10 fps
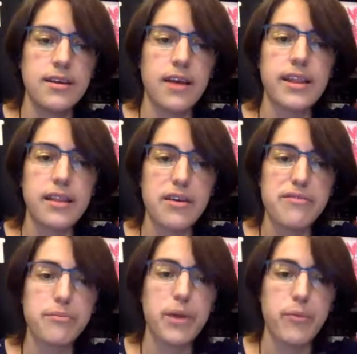I
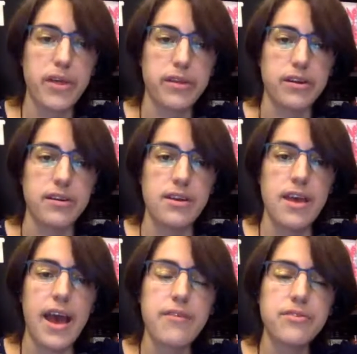love my mother.
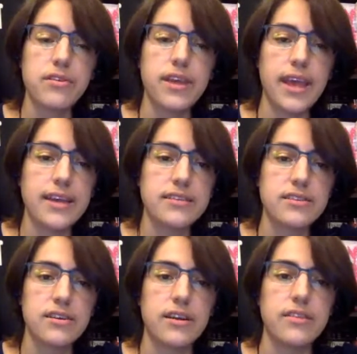After the
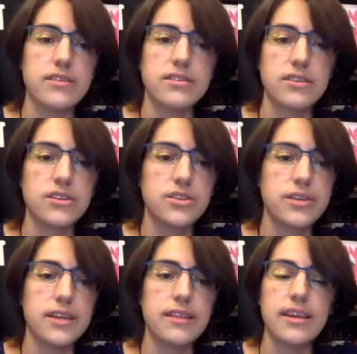cancer and the
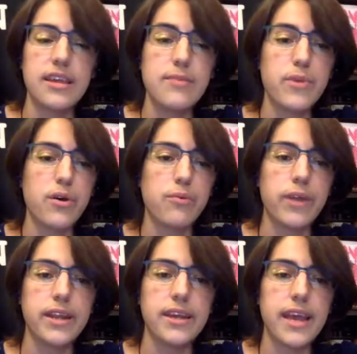surgery, the chemo,
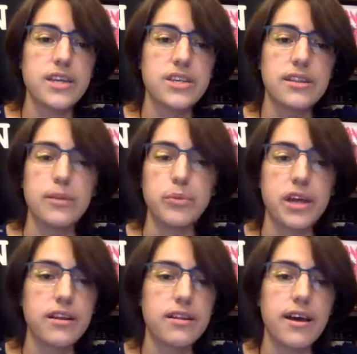radiation, the
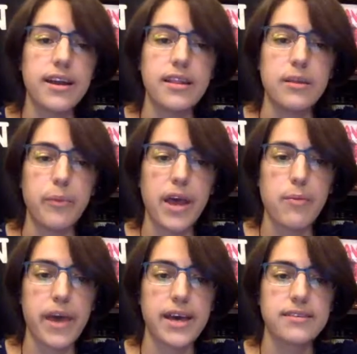blood clot and the
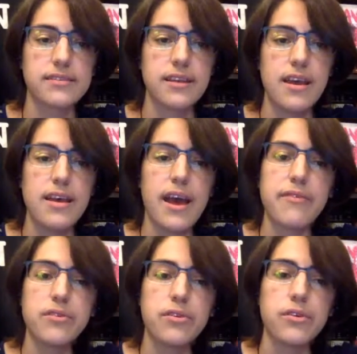bypass,
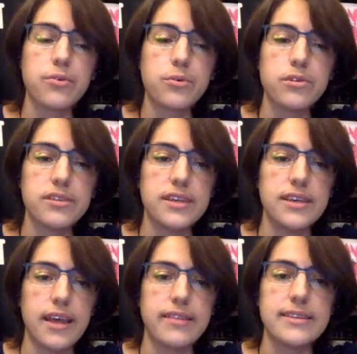after the cruelty
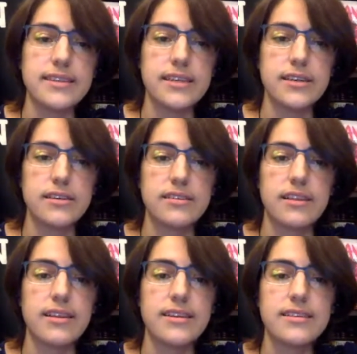and the tears
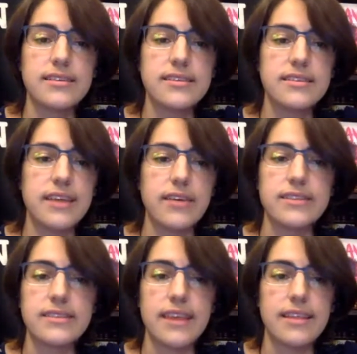and the distance now to
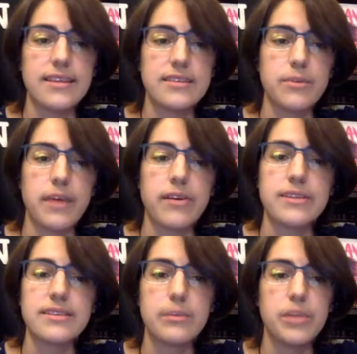say this without a
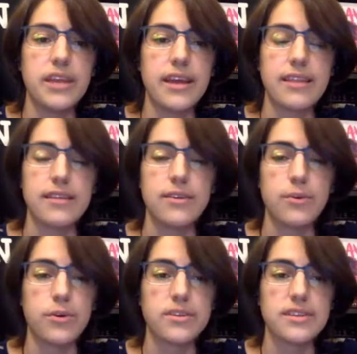sibling at the
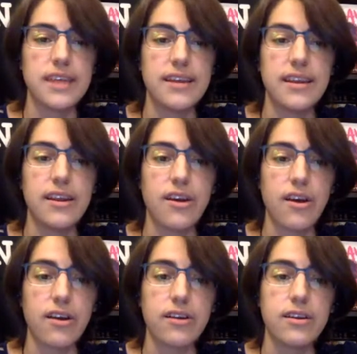door standing
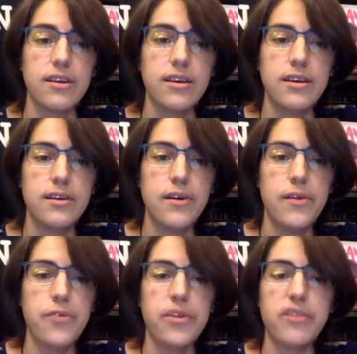guard.
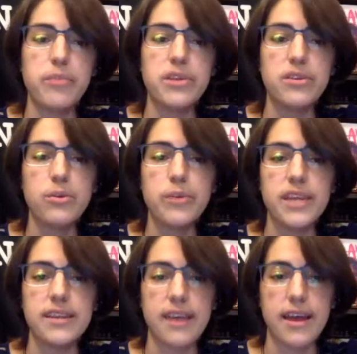There have been too
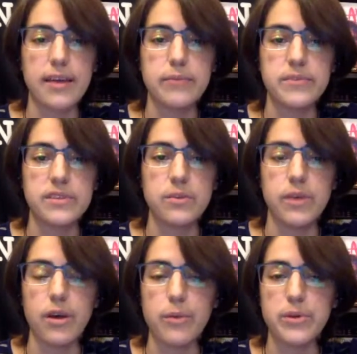many times we
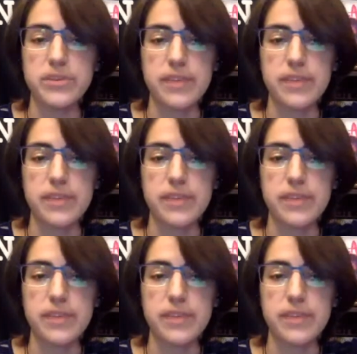almost